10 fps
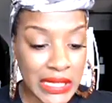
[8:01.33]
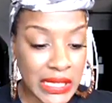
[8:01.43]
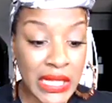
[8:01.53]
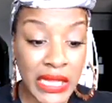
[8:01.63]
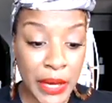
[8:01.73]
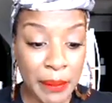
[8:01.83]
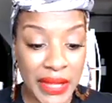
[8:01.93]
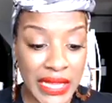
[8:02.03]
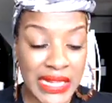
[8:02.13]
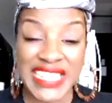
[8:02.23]

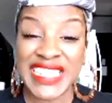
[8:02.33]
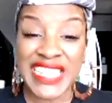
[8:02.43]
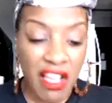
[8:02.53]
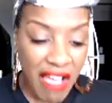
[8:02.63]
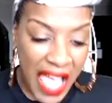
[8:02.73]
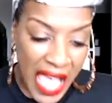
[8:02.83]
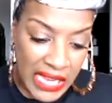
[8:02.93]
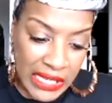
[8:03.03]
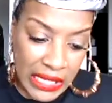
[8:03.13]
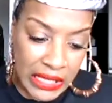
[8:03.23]
CellHack,
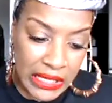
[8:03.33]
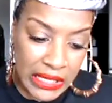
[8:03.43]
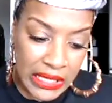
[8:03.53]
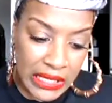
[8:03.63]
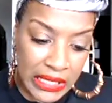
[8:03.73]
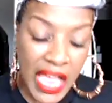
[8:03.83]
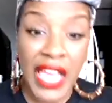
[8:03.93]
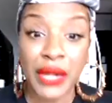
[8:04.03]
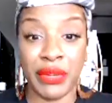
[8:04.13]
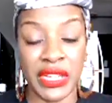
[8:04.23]
and
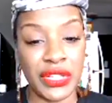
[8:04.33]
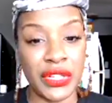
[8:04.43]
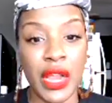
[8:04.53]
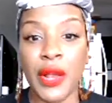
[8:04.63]
HeadReach.